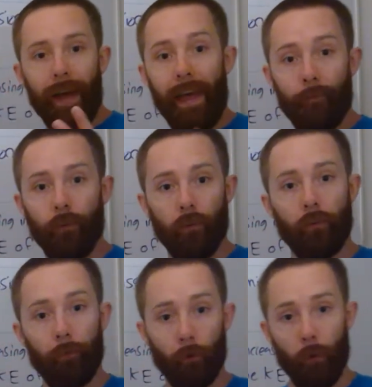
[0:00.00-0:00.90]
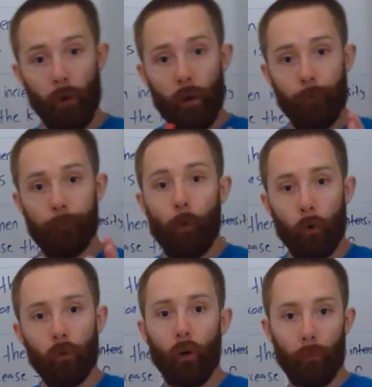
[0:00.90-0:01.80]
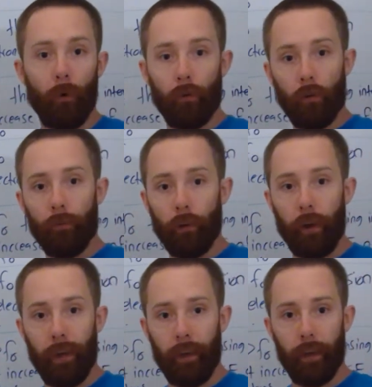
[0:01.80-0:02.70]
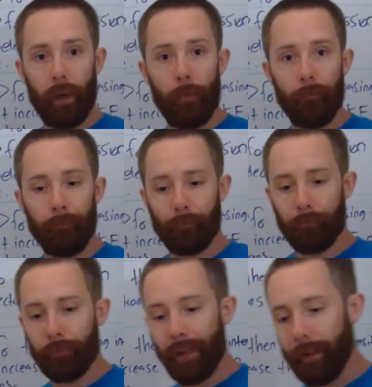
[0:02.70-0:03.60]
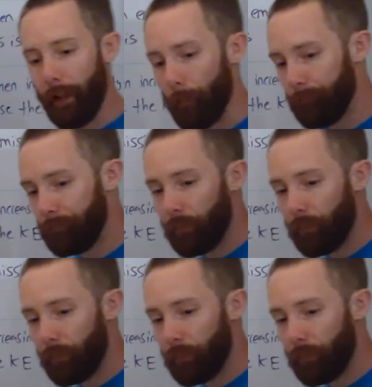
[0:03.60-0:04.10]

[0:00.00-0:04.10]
evidence for the photon model of light here, okay? Now,